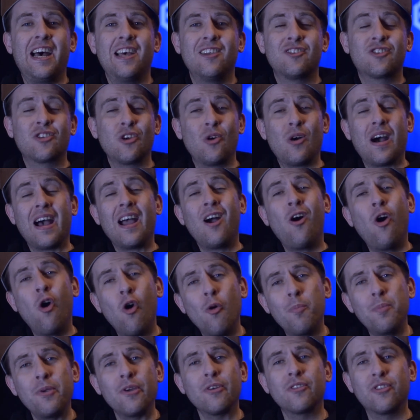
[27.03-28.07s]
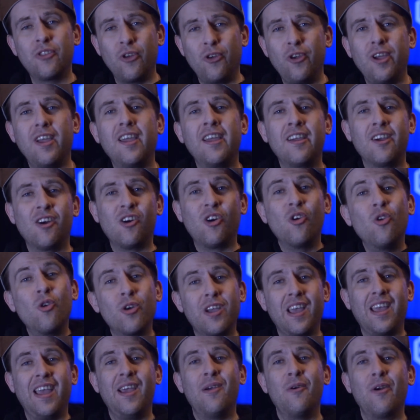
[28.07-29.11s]
So I hope you're doing
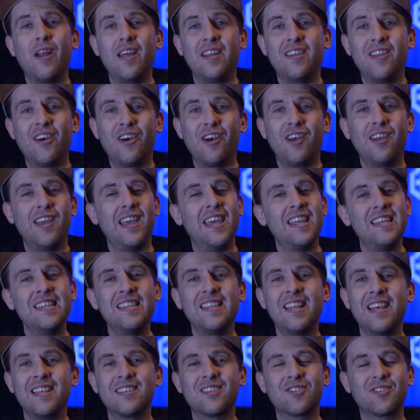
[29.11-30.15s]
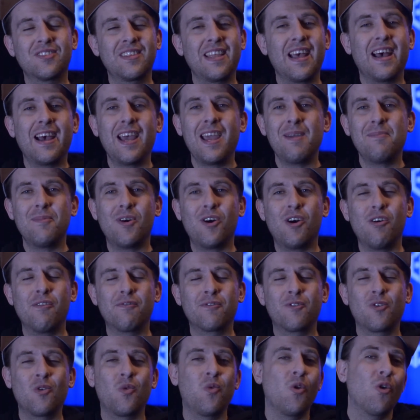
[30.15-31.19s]
okay right now in this time
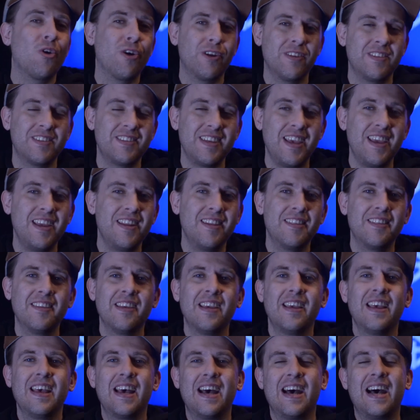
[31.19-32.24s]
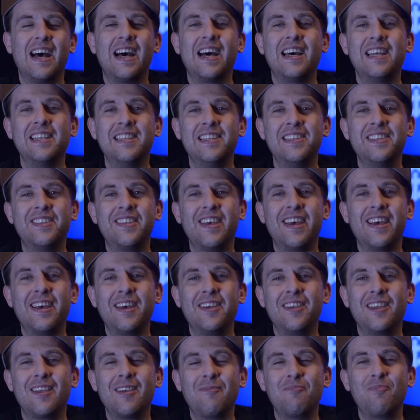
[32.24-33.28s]
of quarantine
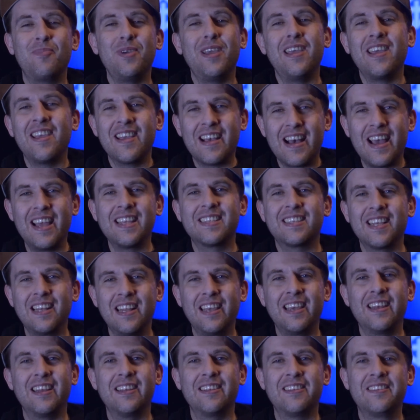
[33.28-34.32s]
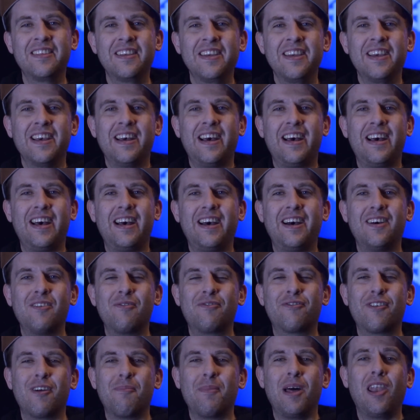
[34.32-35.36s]
and being isolated
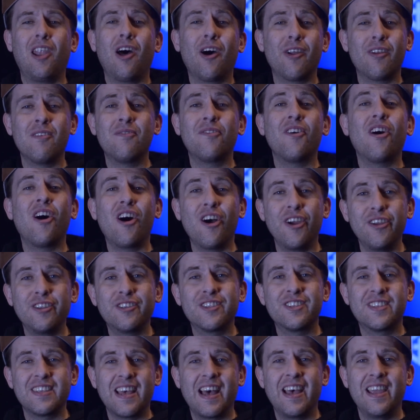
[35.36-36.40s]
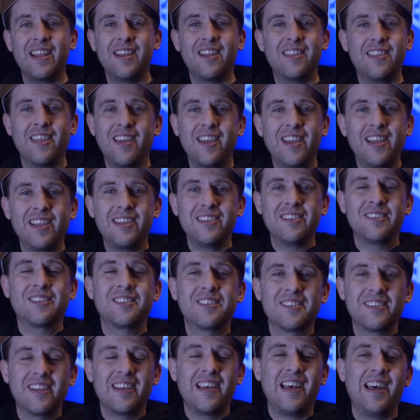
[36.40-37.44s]
from a lot of outside
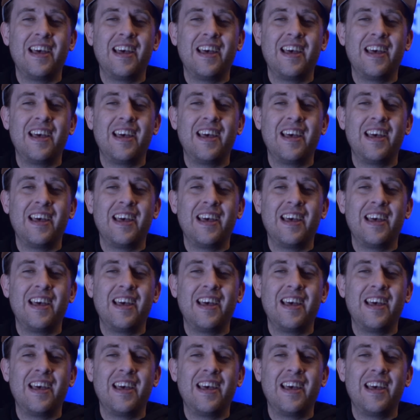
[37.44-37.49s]
things.